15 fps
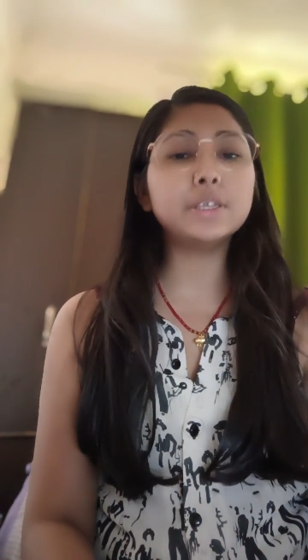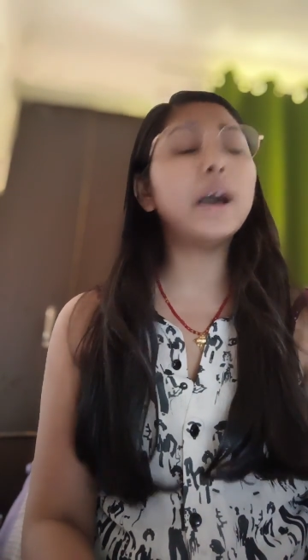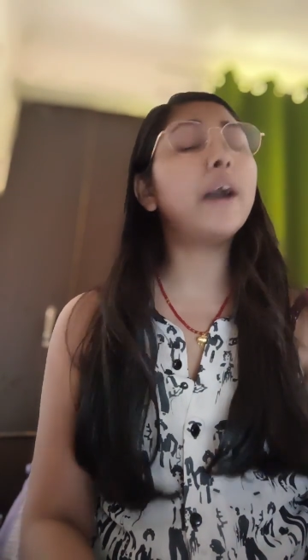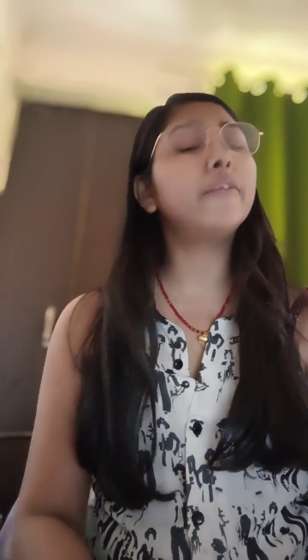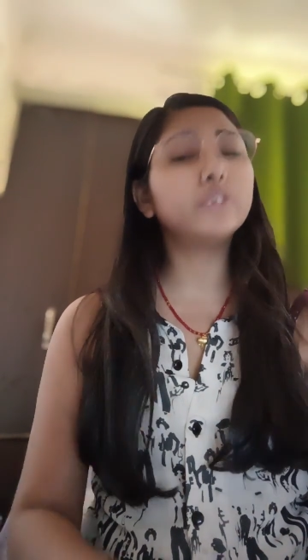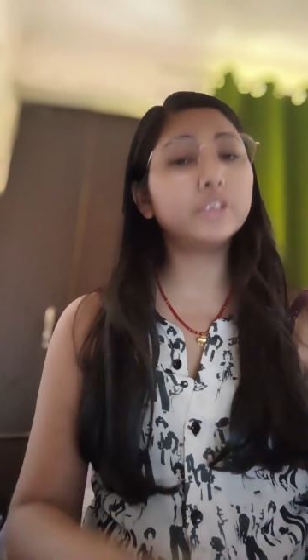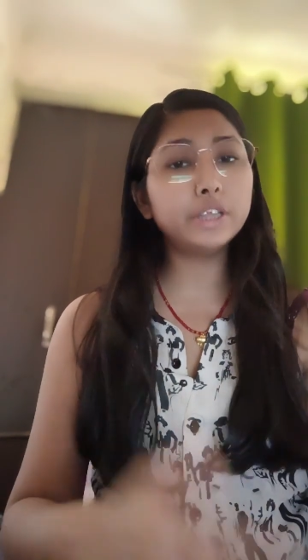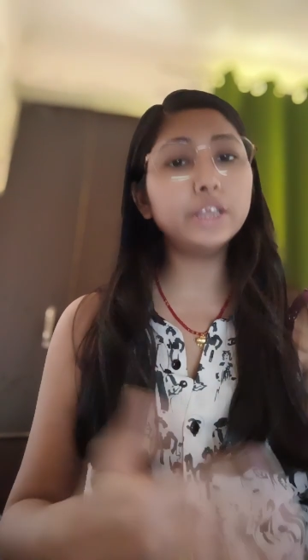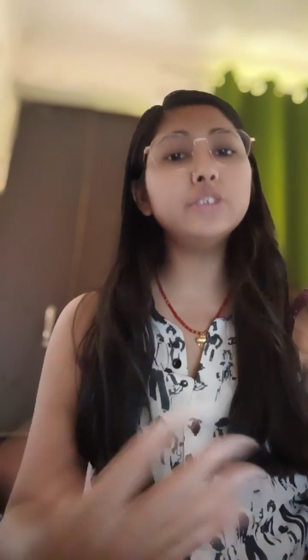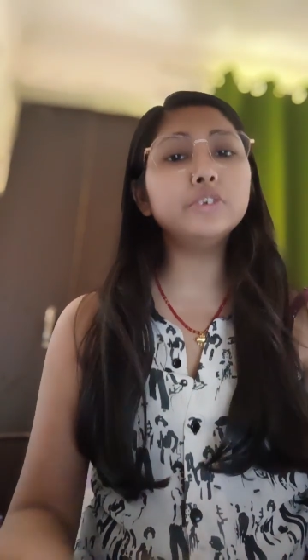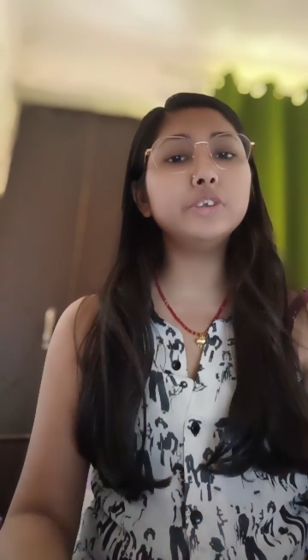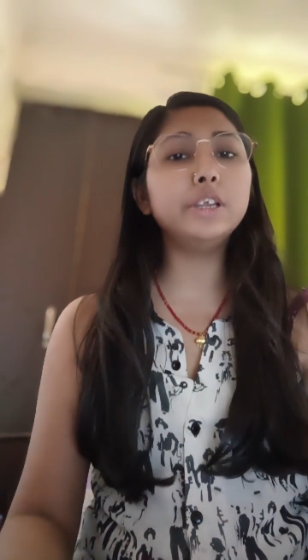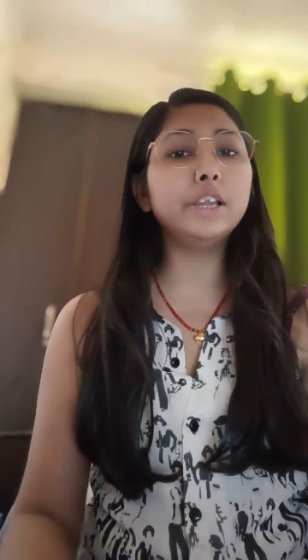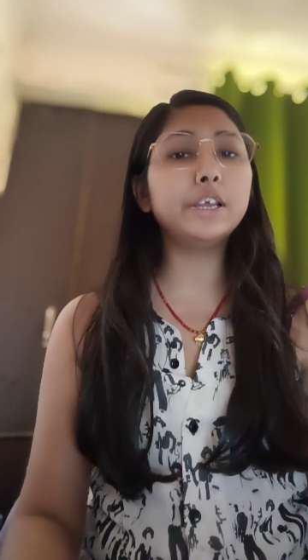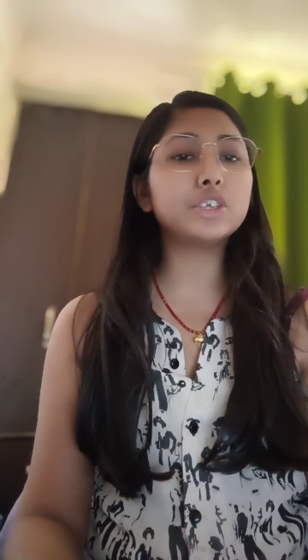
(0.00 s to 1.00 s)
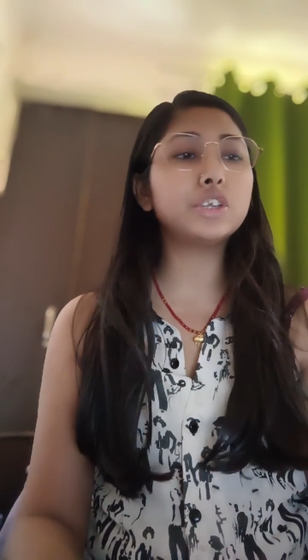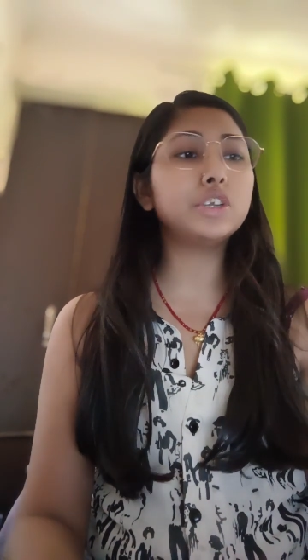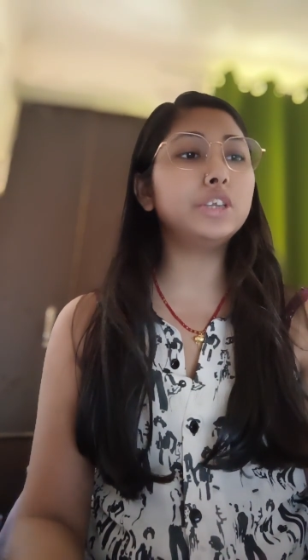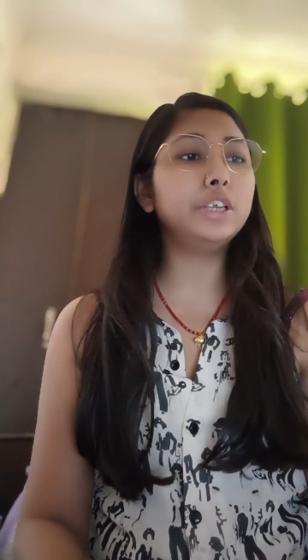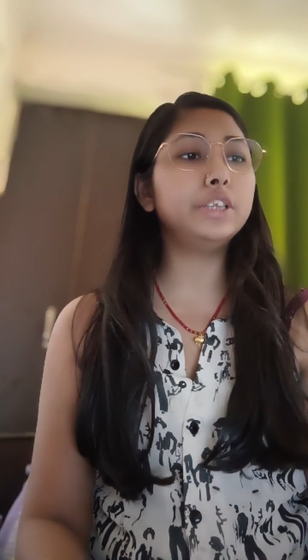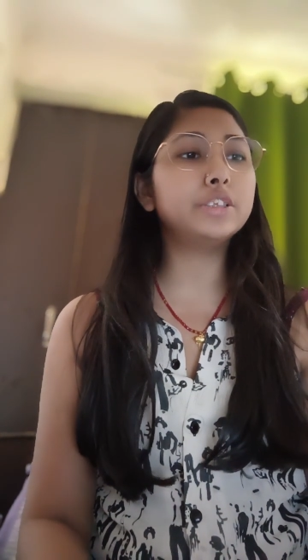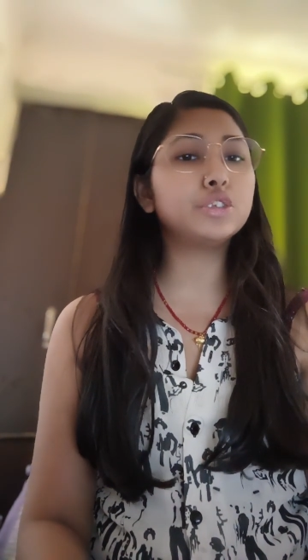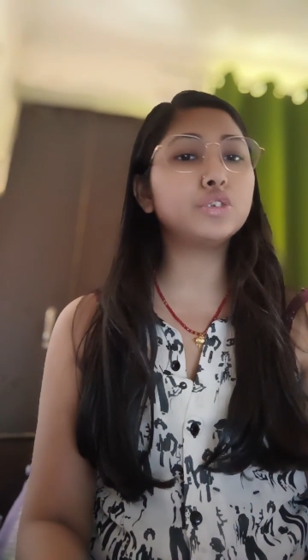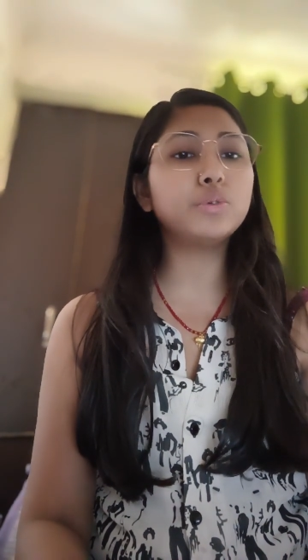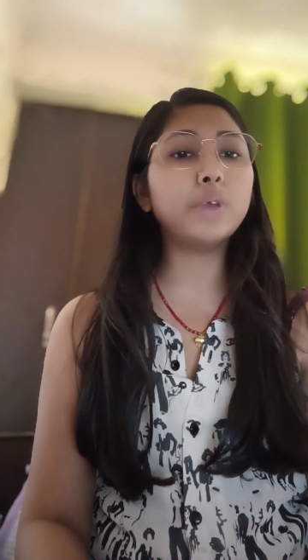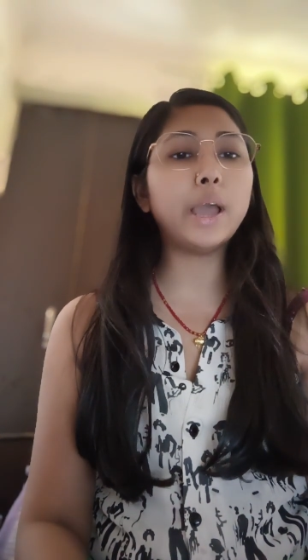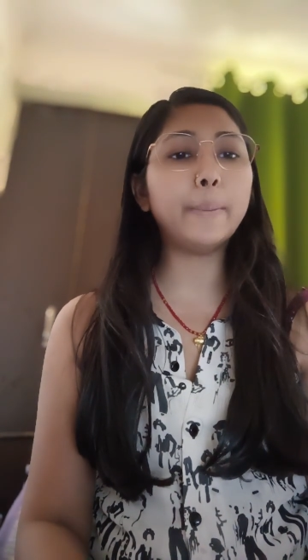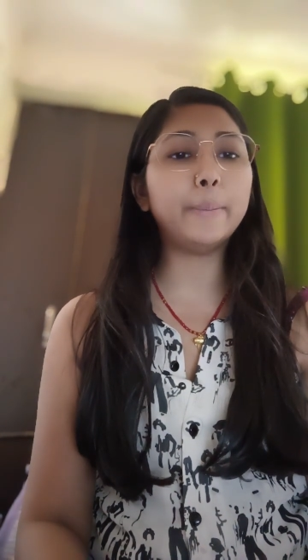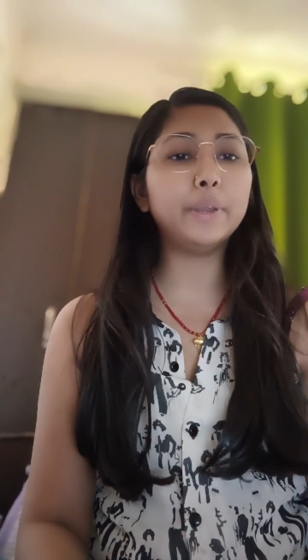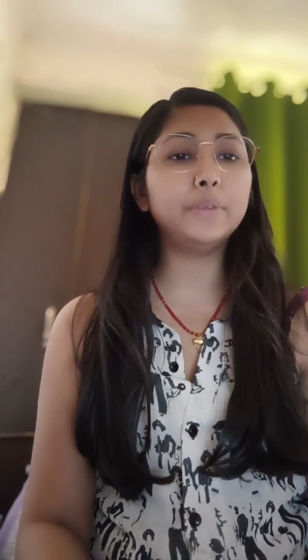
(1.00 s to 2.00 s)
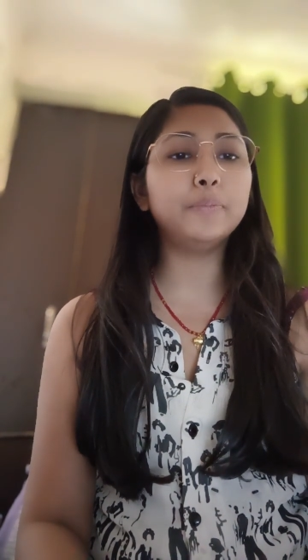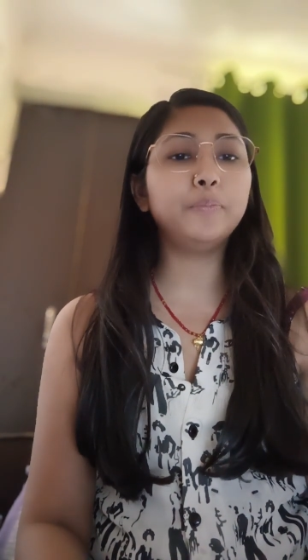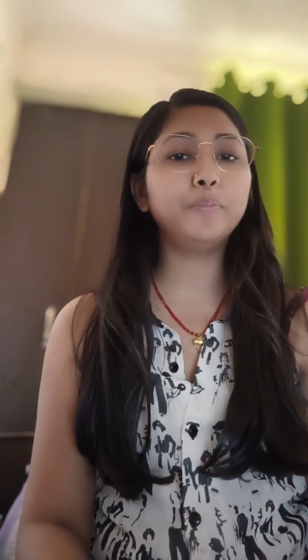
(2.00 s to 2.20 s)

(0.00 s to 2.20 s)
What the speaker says: After that, re-election needs to happen.